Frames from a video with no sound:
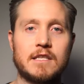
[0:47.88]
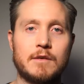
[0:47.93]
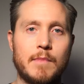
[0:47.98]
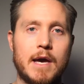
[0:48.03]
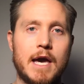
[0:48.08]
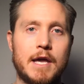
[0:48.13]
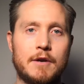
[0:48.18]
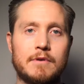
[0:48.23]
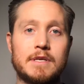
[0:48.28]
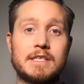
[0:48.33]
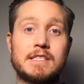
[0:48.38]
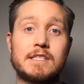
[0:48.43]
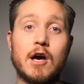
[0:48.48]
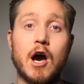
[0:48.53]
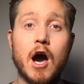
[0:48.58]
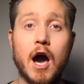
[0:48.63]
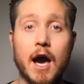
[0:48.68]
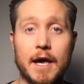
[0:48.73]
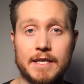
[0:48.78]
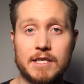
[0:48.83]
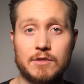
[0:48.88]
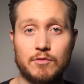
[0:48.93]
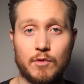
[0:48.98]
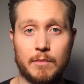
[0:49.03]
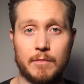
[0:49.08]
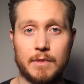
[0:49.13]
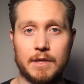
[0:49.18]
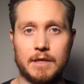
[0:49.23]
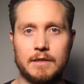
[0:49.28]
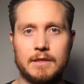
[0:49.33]
of the matter is, the hottest
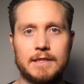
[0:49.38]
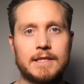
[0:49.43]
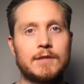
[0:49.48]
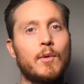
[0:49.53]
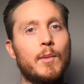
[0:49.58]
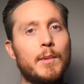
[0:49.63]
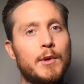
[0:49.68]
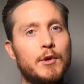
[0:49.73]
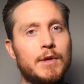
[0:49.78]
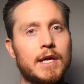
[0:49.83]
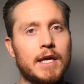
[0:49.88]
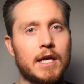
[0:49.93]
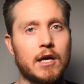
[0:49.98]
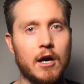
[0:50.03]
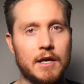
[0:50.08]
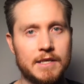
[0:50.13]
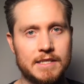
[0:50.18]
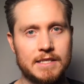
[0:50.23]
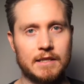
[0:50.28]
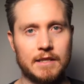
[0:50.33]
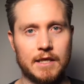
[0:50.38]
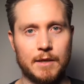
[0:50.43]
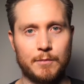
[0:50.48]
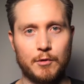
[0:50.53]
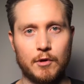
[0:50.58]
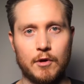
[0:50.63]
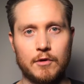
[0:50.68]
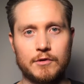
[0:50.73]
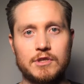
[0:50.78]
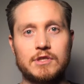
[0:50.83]
women, the women who get constantly
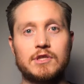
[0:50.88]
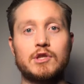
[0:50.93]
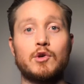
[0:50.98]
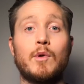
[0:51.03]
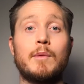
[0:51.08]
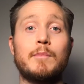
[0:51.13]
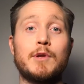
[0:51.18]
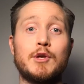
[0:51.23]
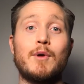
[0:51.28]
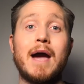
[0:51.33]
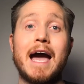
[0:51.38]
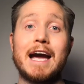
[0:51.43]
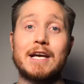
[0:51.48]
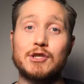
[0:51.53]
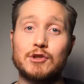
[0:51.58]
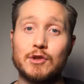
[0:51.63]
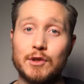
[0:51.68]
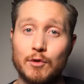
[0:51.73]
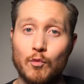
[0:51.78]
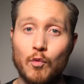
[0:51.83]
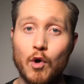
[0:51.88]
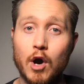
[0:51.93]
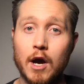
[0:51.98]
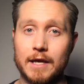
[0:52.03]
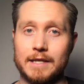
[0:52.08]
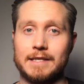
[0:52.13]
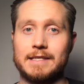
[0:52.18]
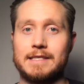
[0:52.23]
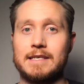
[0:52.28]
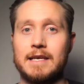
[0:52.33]
approached, the women you actually
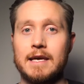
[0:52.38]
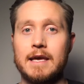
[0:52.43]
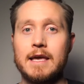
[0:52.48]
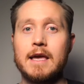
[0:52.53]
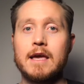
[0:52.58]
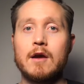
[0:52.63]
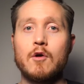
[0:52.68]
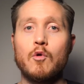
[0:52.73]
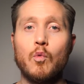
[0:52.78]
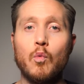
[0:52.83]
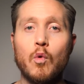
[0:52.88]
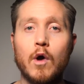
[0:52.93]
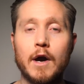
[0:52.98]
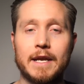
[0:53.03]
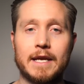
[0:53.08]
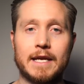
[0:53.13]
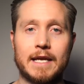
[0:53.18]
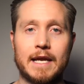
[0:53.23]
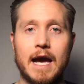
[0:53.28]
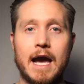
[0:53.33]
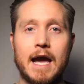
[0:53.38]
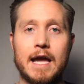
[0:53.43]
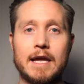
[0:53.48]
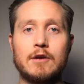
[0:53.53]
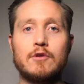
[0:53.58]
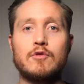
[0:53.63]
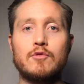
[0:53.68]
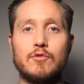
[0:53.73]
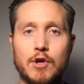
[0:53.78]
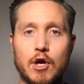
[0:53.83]
want a
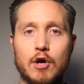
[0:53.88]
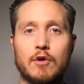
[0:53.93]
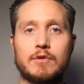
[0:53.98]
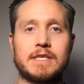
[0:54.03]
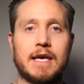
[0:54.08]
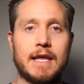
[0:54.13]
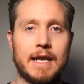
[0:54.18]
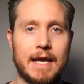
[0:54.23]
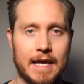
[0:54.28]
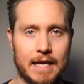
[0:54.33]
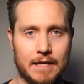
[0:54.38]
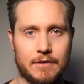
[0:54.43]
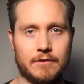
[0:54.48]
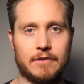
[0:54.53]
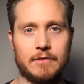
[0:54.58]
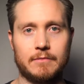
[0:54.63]
guy who knows how to handle